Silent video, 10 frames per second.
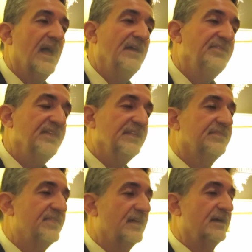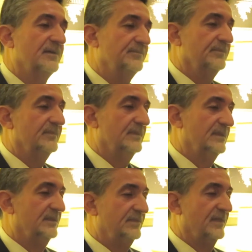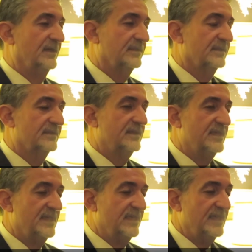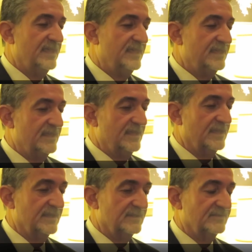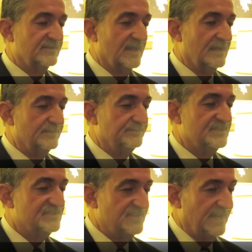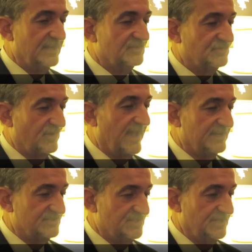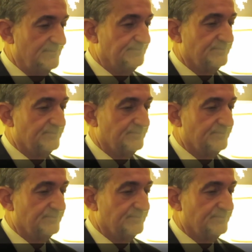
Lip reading: I think the key is setting a strategy,